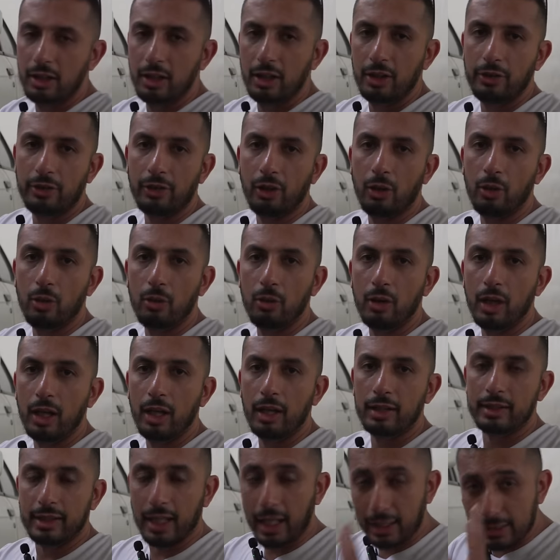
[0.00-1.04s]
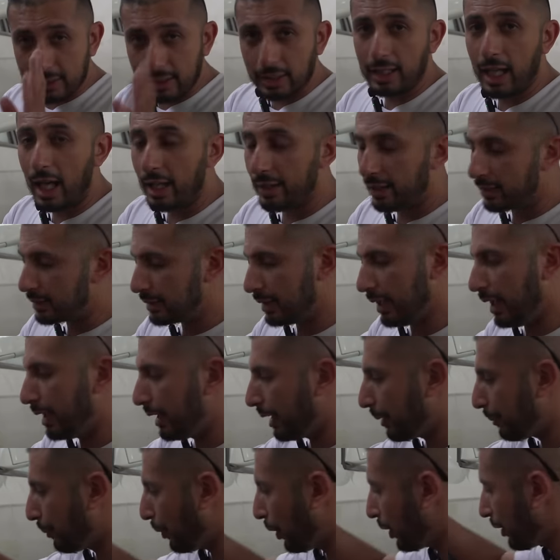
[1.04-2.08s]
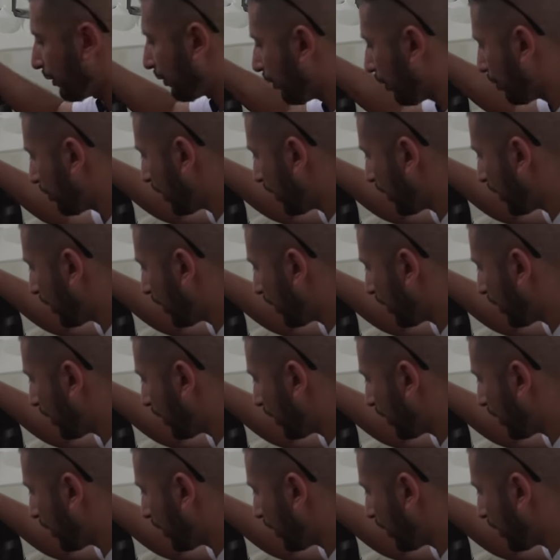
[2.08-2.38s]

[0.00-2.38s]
So uh, that's another selling point for